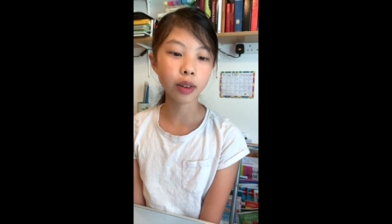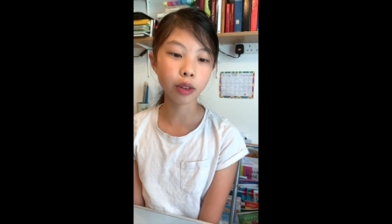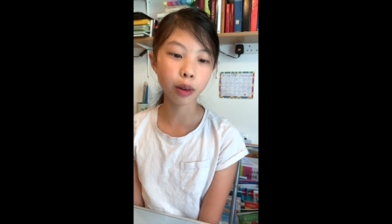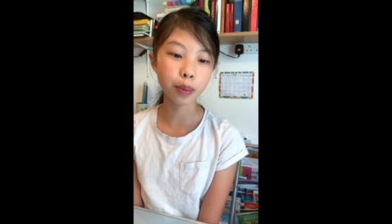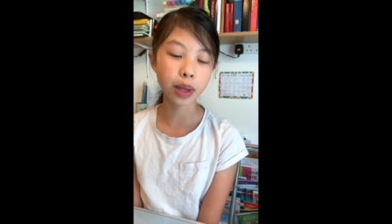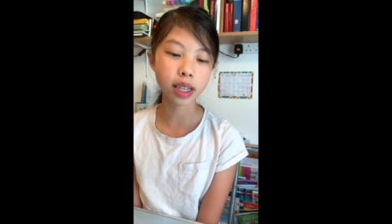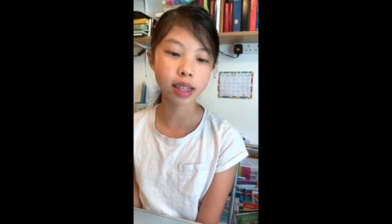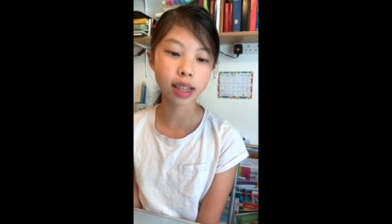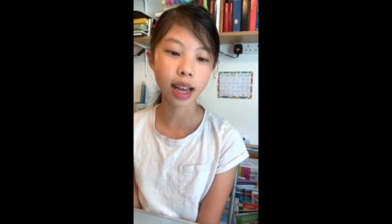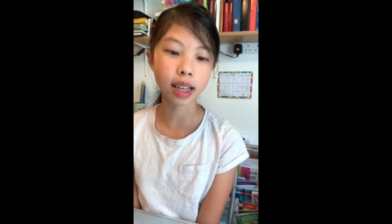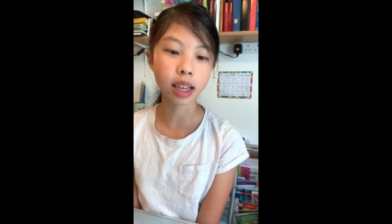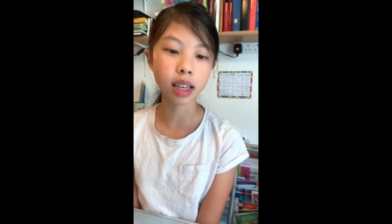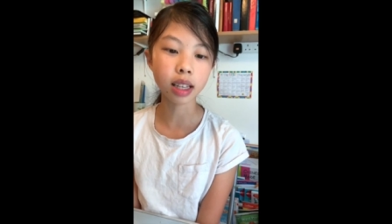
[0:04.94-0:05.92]
from the
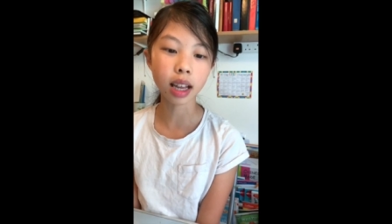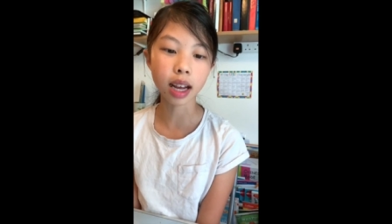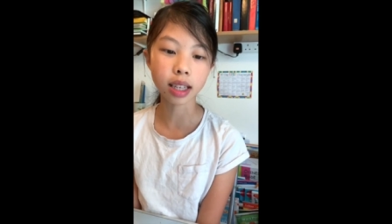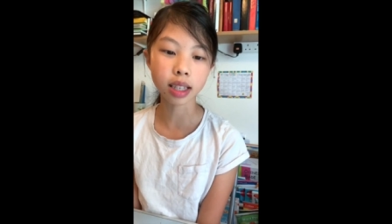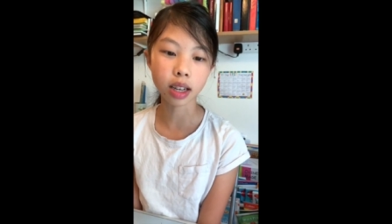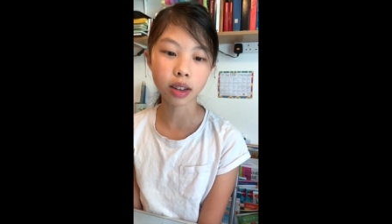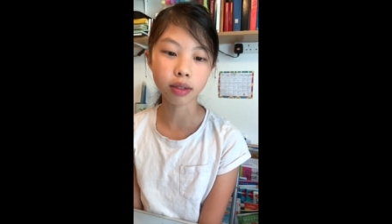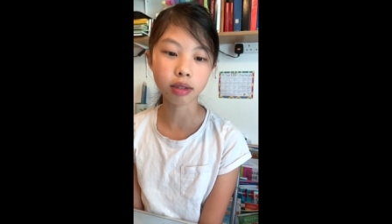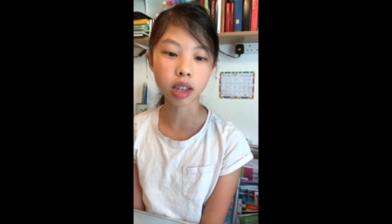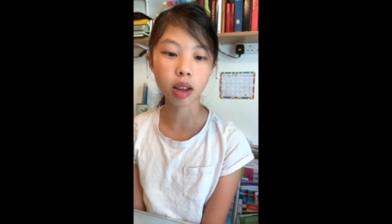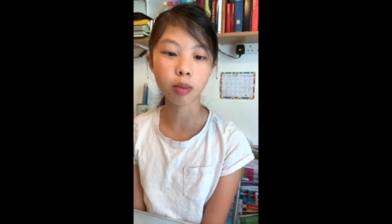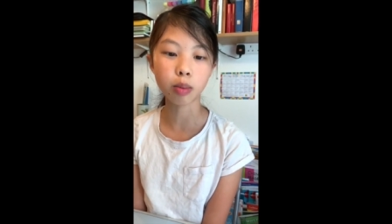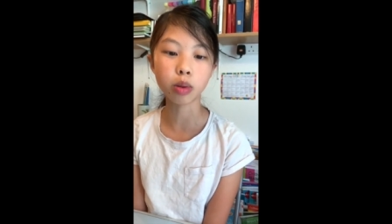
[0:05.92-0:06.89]
second letter of
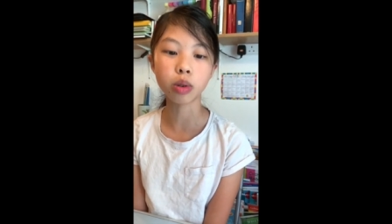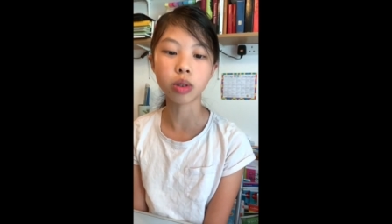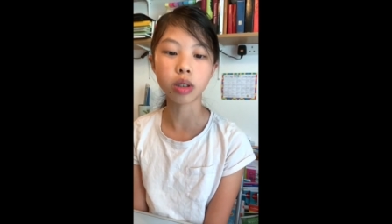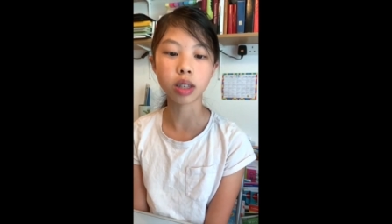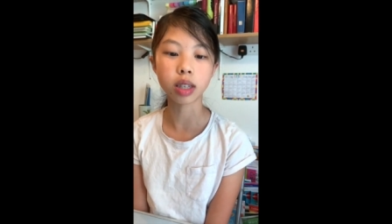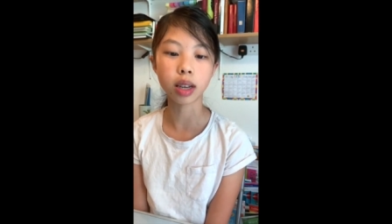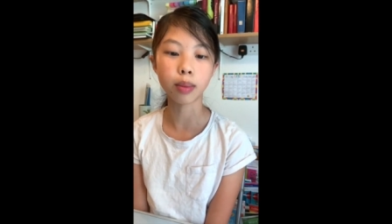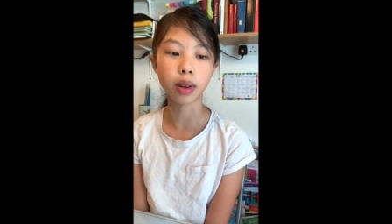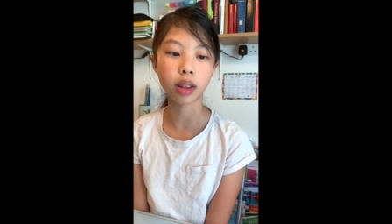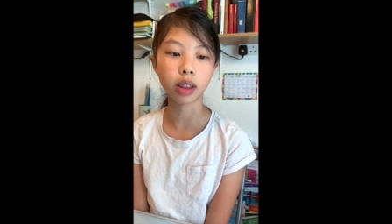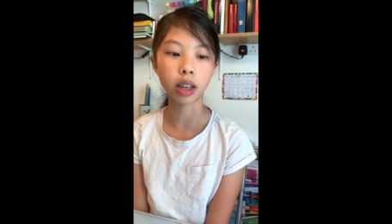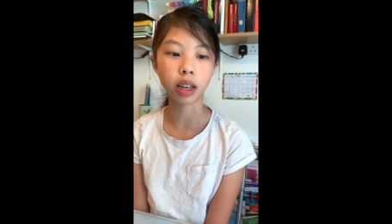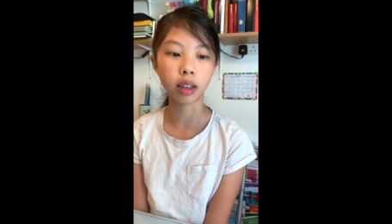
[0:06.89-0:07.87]
St. Paul to
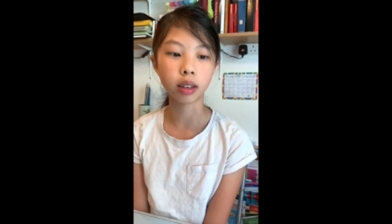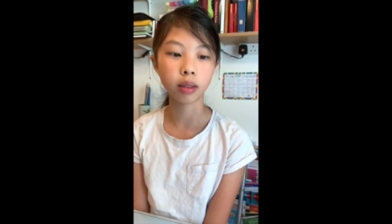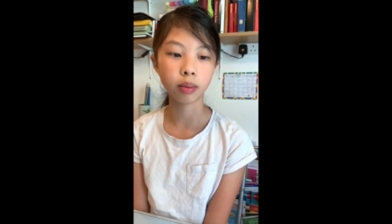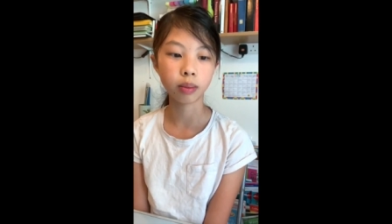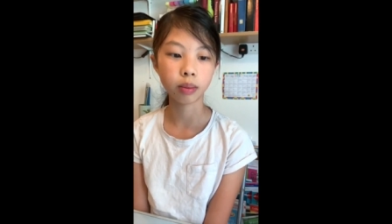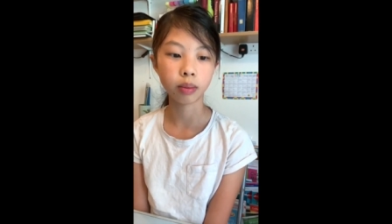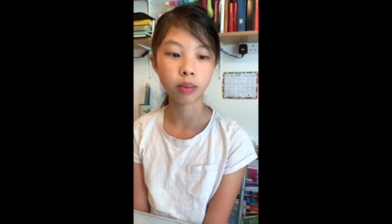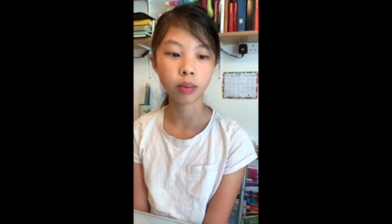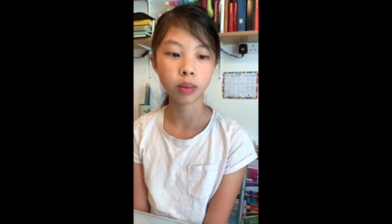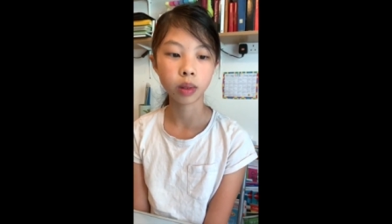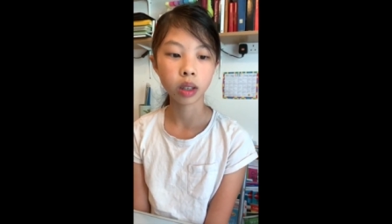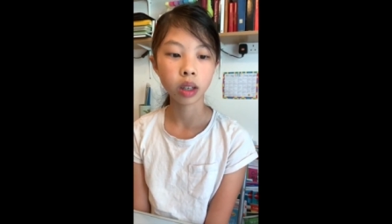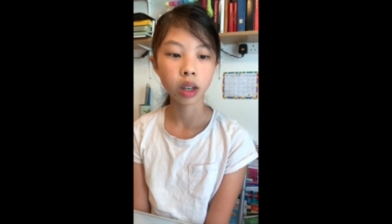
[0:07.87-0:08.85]
Timothy.
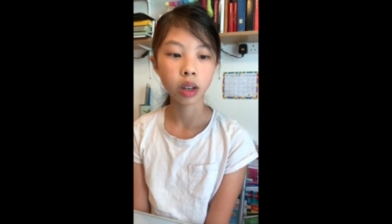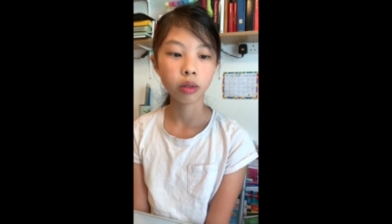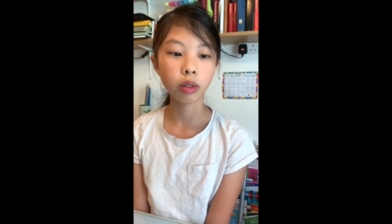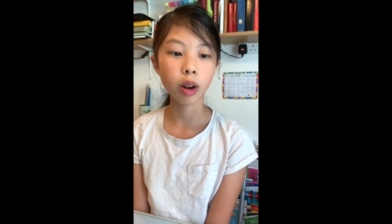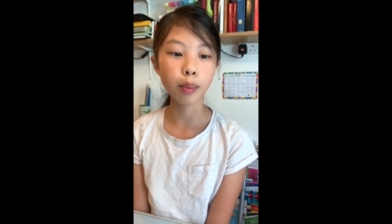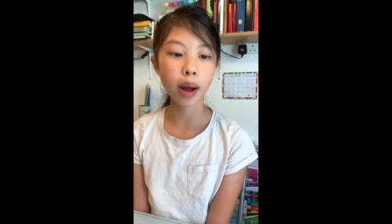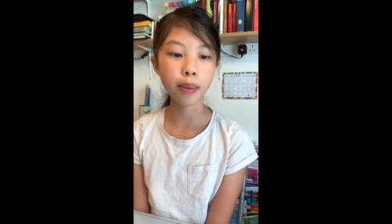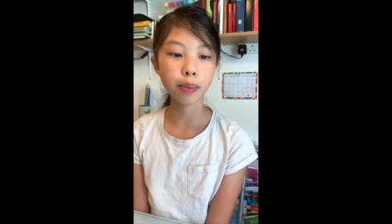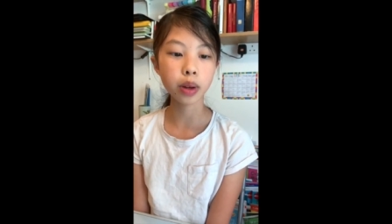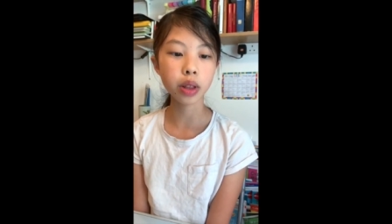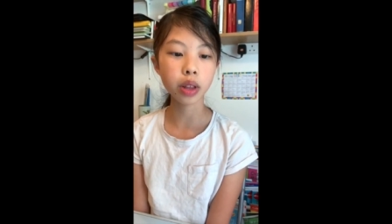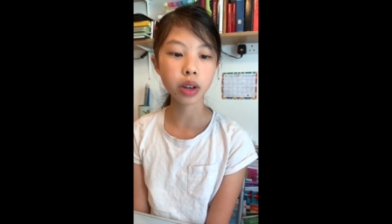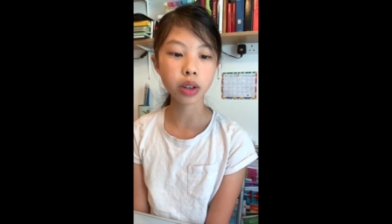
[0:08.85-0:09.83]

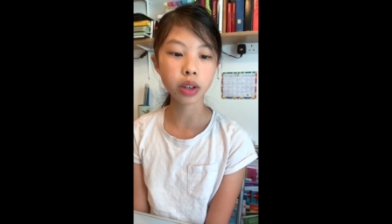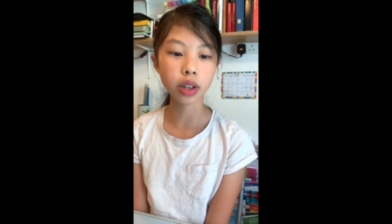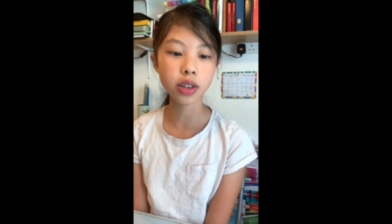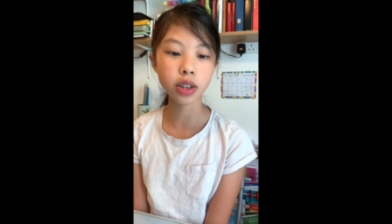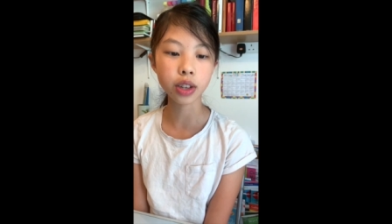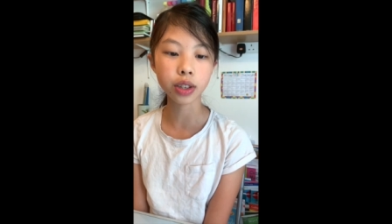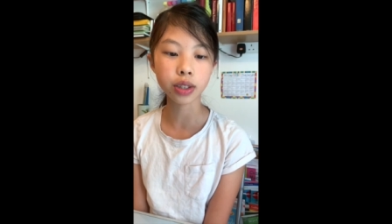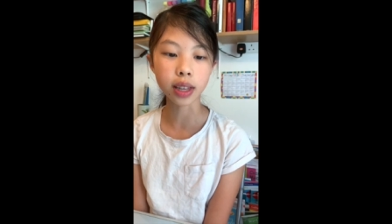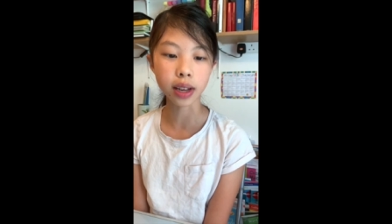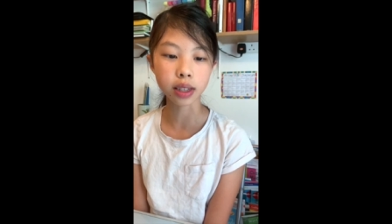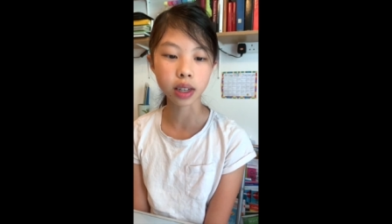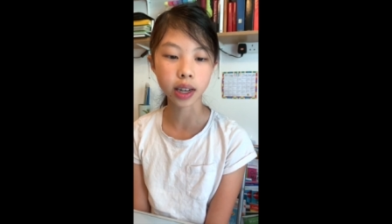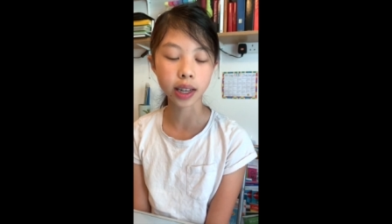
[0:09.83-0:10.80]
Remember the good news
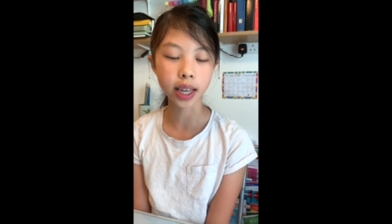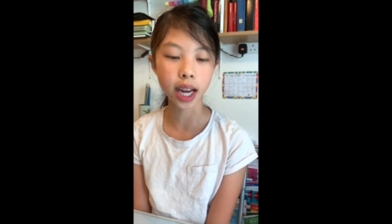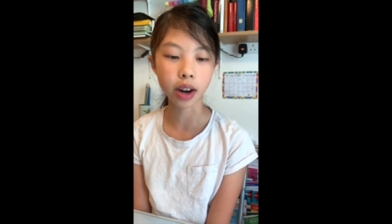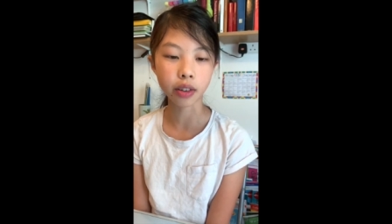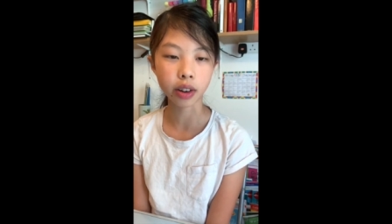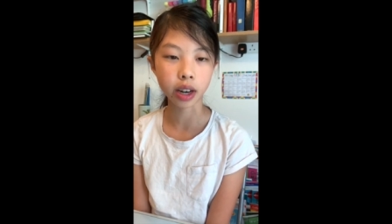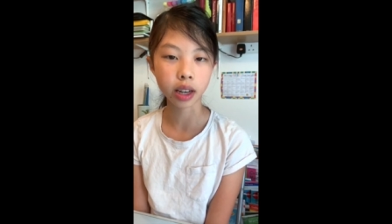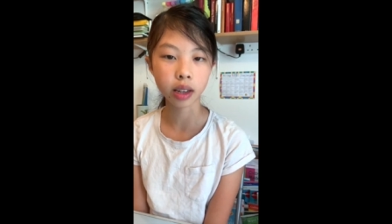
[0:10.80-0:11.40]
that I carry.